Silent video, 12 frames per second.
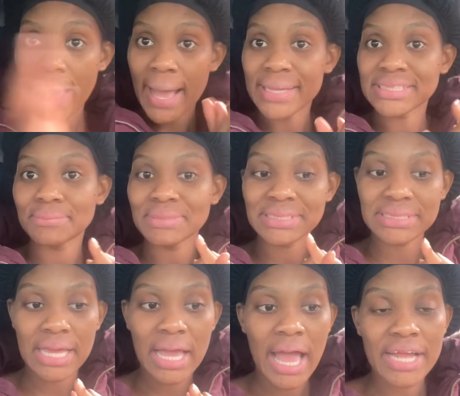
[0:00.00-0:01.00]
as me
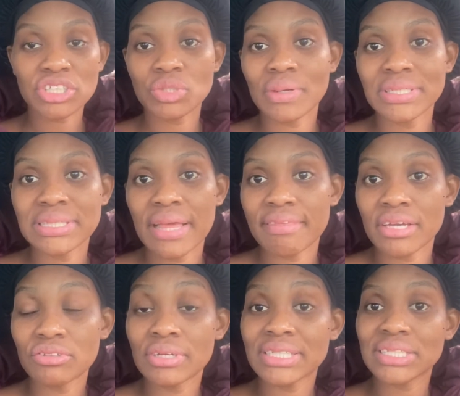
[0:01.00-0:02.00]
say, I just want to say
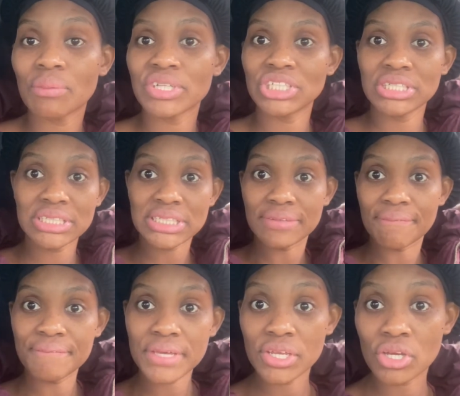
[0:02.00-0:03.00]
thank you guys for watching this
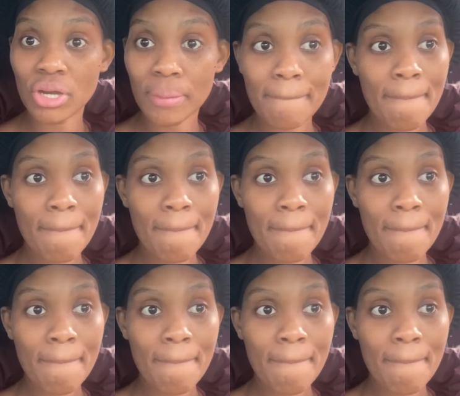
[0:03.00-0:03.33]
video.